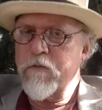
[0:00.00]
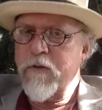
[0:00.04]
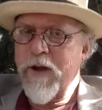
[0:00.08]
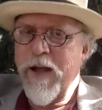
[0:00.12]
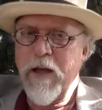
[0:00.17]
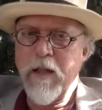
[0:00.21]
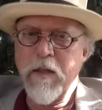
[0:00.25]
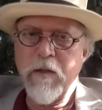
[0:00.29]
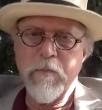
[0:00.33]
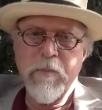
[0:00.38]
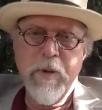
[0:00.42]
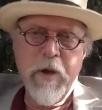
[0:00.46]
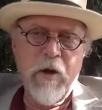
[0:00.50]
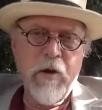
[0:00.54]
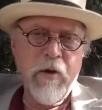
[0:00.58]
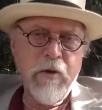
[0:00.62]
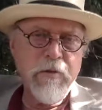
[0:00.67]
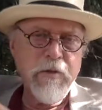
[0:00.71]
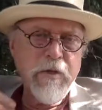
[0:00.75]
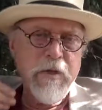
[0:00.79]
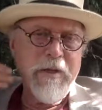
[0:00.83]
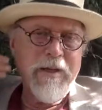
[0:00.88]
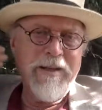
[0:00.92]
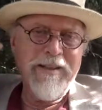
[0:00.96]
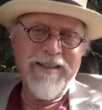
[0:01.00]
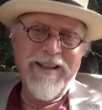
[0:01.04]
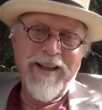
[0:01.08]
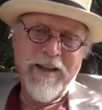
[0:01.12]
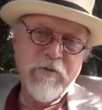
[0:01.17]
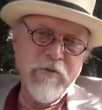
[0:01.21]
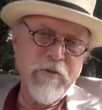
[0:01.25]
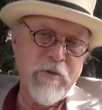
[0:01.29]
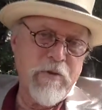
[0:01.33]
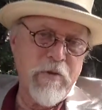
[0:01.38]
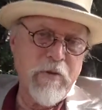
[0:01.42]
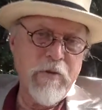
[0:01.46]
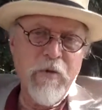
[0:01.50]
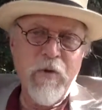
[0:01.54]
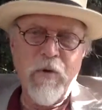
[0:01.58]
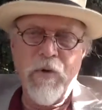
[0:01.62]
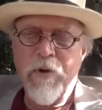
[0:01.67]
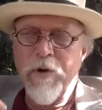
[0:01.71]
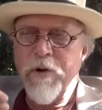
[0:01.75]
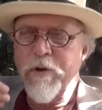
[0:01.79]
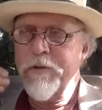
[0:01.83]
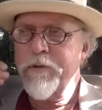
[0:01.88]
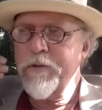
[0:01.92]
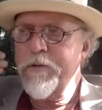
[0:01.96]
violent parenting, electrical
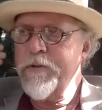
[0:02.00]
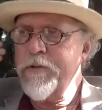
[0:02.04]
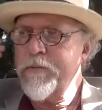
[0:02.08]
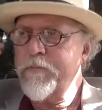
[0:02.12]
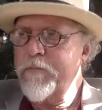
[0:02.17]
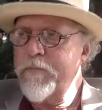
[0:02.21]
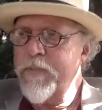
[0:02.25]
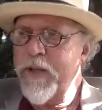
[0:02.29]
cords,